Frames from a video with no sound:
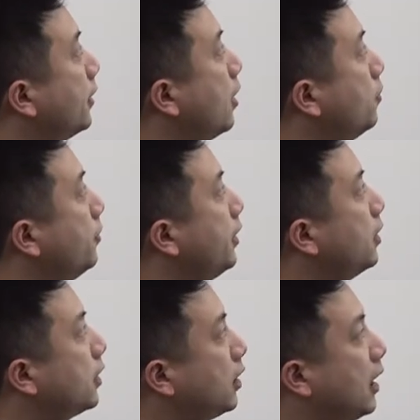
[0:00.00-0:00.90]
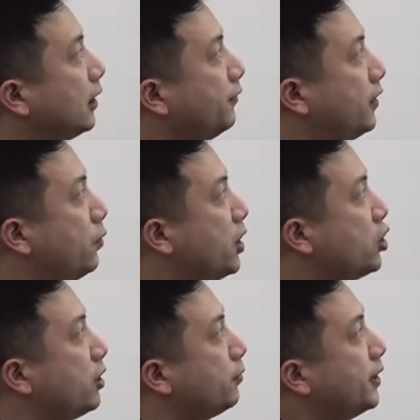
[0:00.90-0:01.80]
Now, wounding occur at
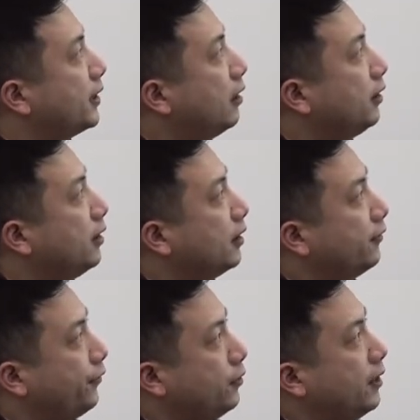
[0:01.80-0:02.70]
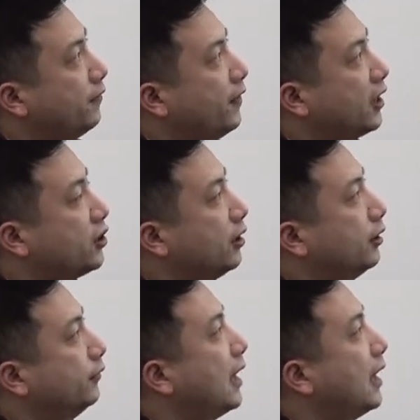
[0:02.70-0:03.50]
veraison resulting in the few infection of